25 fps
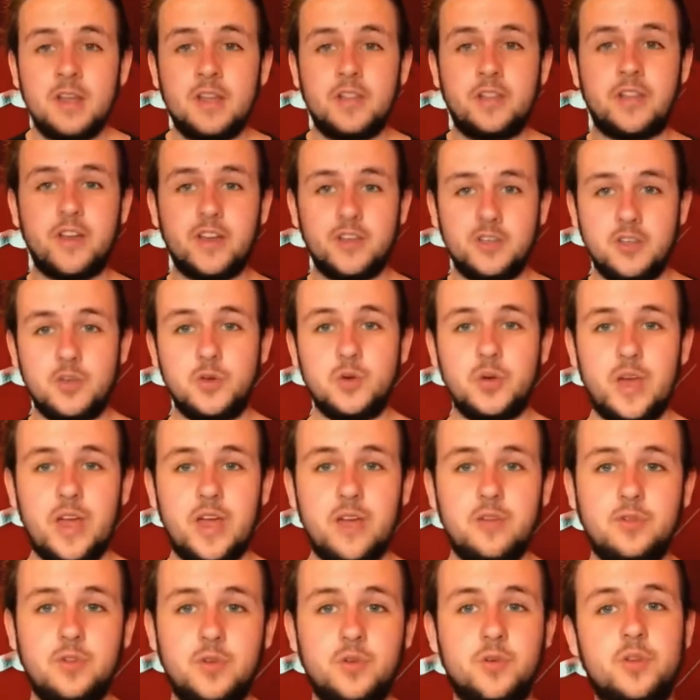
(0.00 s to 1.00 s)
thank you
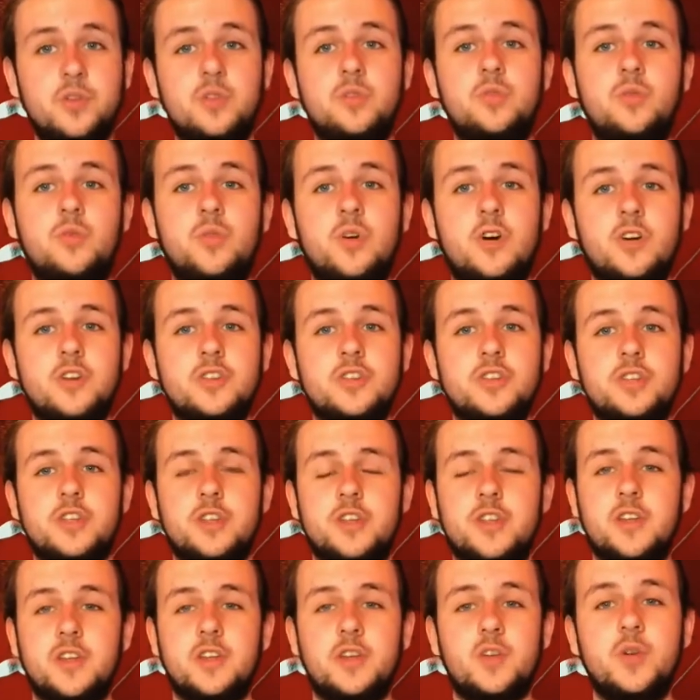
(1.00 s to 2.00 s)
everyone who watched,
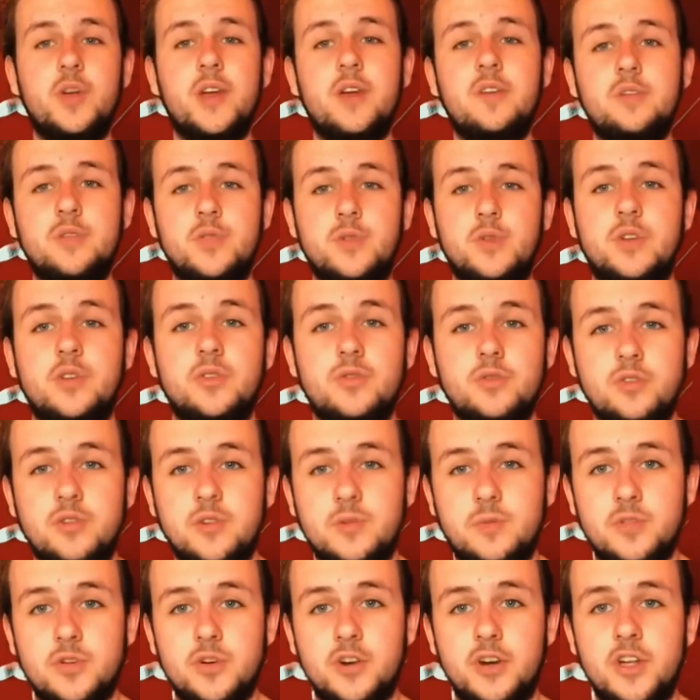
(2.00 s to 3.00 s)
thank you everyone who
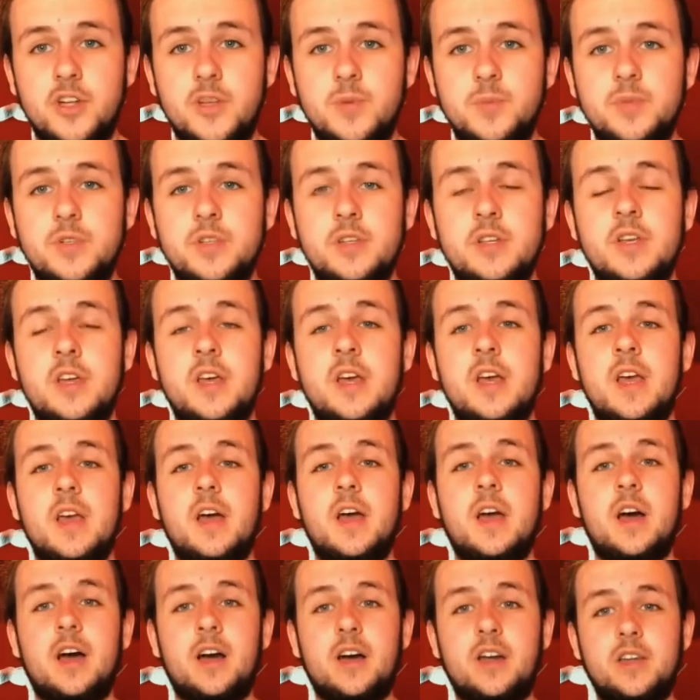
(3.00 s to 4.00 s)
subscribes.
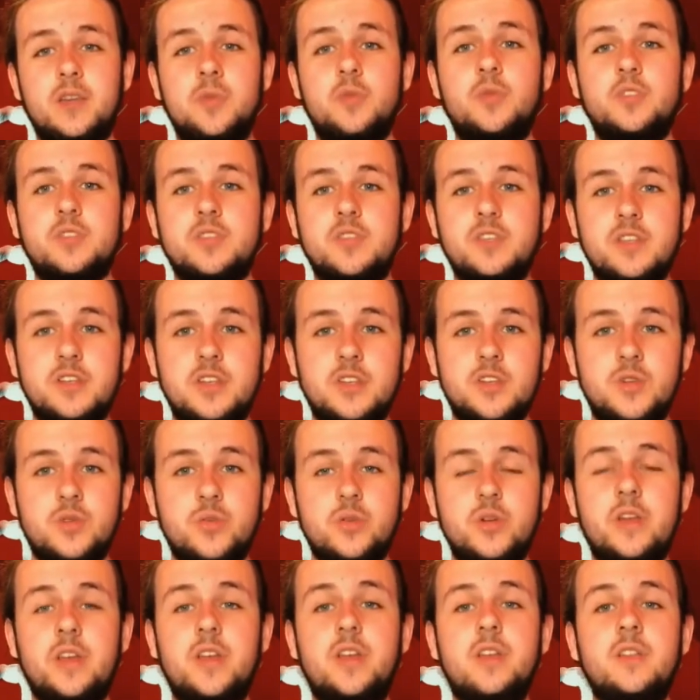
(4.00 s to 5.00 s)
I will see
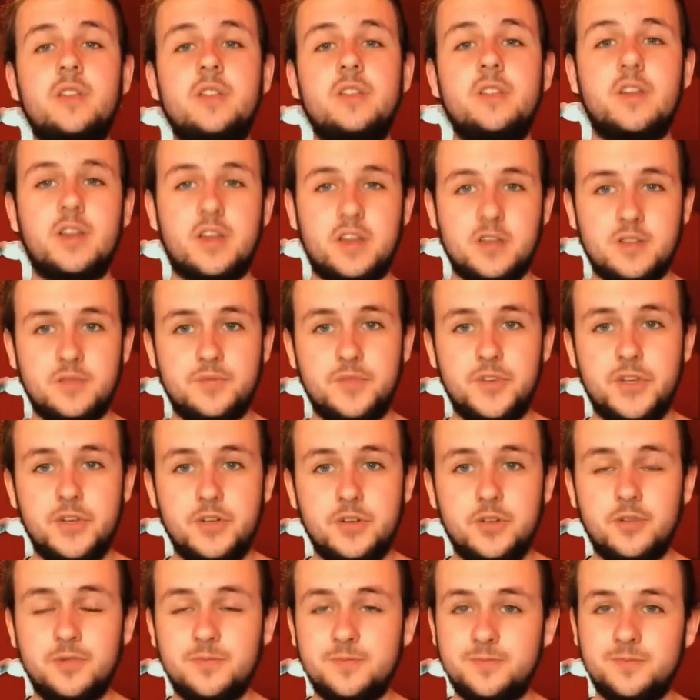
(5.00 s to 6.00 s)
you in the next
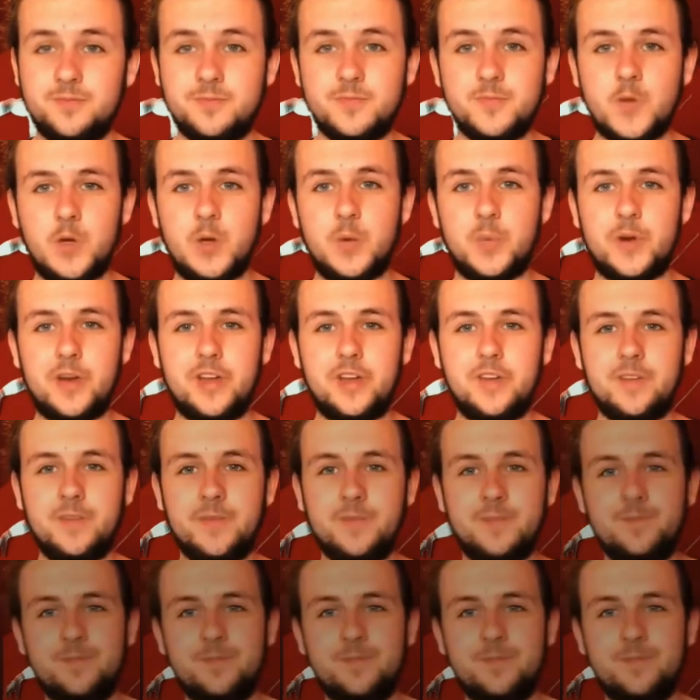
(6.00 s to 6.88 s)
video. Goodbye.